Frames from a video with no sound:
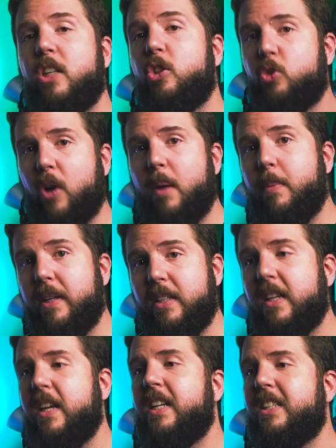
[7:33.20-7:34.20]

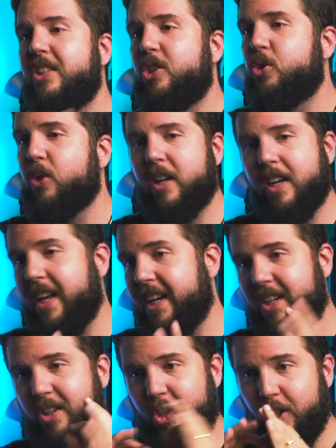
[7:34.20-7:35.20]
Tribit struck
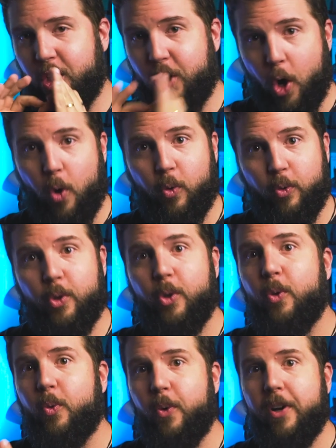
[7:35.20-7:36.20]
like gold
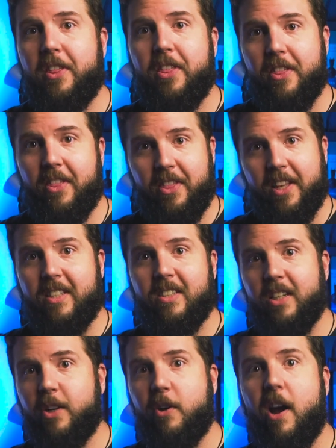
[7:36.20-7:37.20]
with this
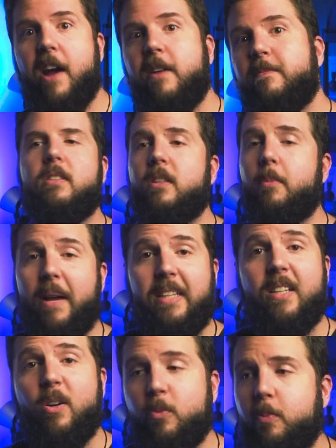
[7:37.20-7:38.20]
little guy. The
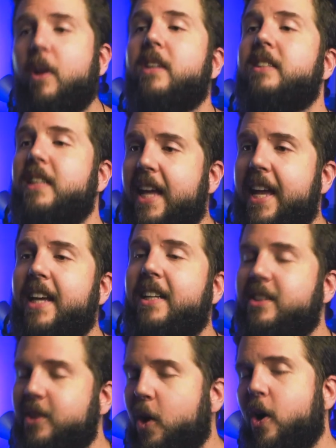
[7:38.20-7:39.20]
MaxSound Plus
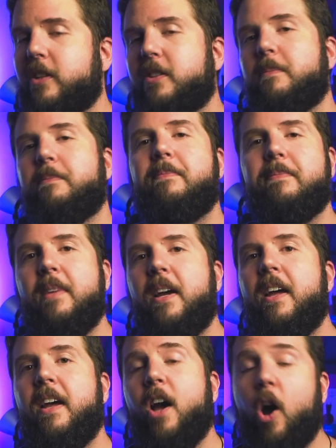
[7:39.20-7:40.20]
is awesome.
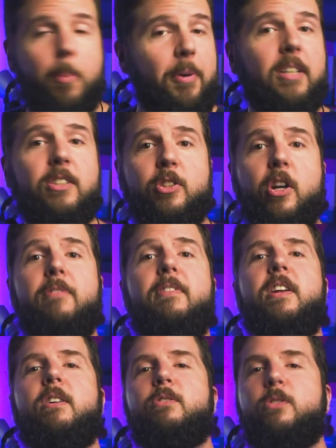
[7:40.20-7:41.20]
Hope you guys enjoyed the
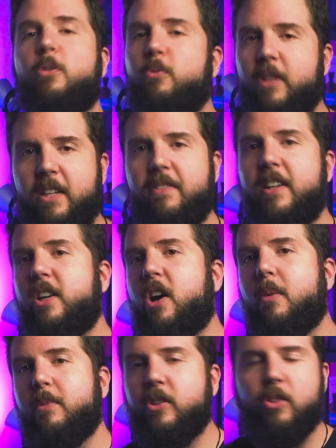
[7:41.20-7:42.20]
video, so leave any
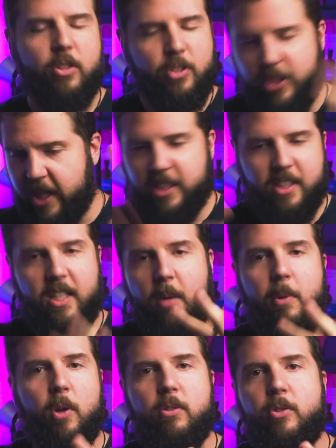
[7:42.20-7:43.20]
comments or suggestions down
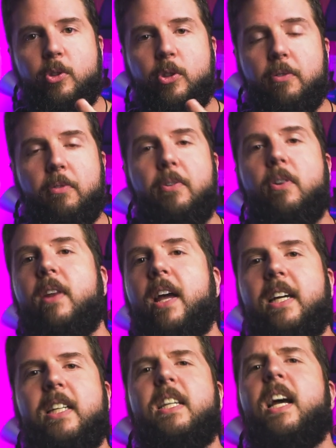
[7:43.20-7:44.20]
below as usual. If you feel
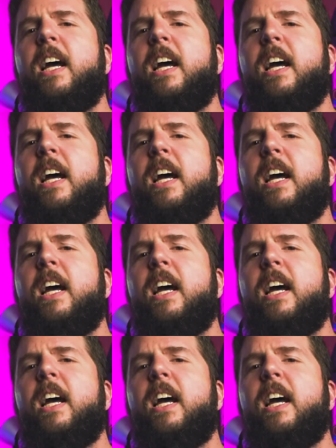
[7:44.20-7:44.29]
like it,